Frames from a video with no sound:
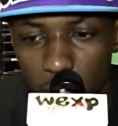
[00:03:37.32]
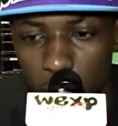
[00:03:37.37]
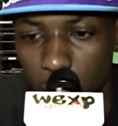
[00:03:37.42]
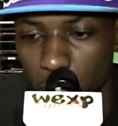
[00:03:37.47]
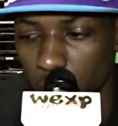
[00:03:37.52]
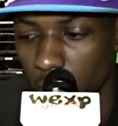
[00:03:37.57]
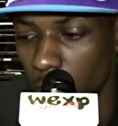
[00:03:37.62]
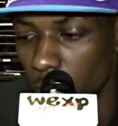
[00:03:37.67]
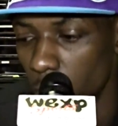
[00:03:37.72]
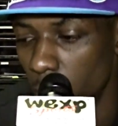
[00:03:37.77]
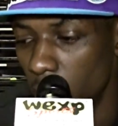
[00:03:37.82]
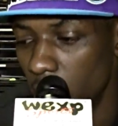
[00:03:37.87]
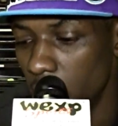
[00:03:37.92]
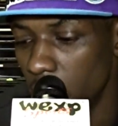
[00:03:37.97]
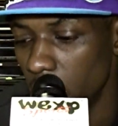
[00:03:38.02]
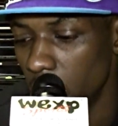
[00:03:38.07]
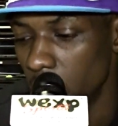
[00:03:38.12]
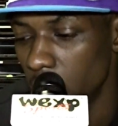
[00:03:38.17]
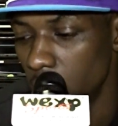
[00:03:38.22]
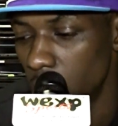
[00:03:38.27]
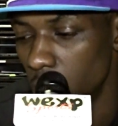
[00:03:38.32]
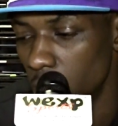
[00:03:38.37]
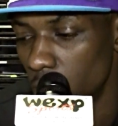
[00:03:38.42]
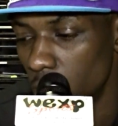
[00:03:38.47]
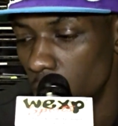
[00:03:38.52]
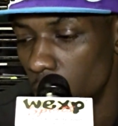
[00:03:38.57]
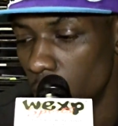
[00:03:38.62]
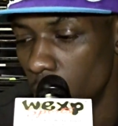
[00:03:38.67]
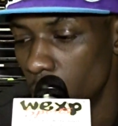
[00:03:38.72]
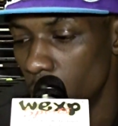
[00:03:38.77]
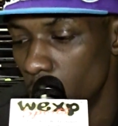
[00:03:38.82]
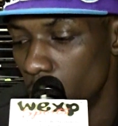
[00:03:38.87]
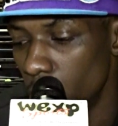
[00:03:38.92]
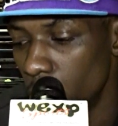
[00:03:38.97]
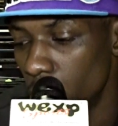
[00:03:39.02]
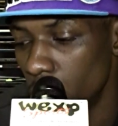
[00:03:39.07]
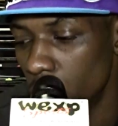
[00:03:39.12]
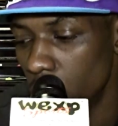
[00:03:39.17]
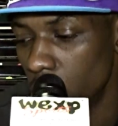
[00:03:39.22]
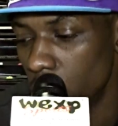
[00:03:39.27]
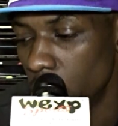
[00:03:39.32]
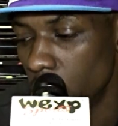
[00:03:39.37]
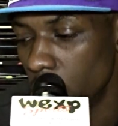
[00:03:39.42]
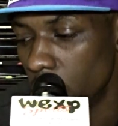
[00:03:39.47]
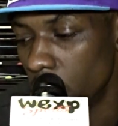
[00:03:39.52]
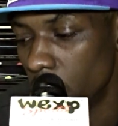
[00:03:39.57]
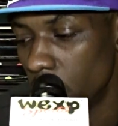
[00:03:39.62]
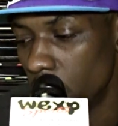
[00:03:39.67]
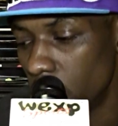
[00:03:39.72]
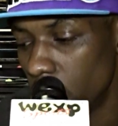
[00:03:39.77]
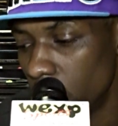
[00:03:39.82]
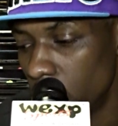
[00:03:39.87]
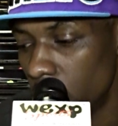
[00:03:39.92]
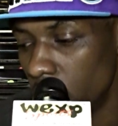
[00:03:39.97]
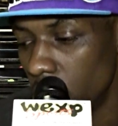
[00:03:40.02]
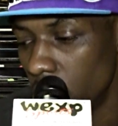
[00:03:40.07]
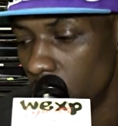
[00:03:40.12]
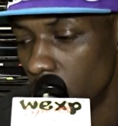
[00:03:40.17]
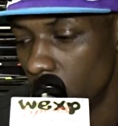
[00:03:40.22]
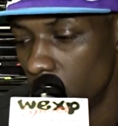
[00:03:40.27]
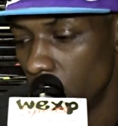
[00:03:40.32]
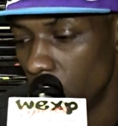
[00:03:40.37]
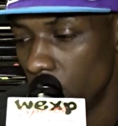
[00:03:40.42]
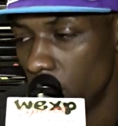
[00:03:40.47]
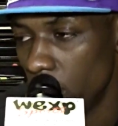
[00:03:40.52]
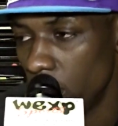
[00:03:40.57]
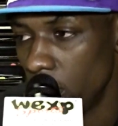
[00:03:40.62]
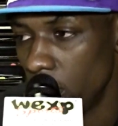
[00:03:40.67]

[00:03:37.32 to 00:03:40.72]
but uh, we're about to get into a little bit more music. You already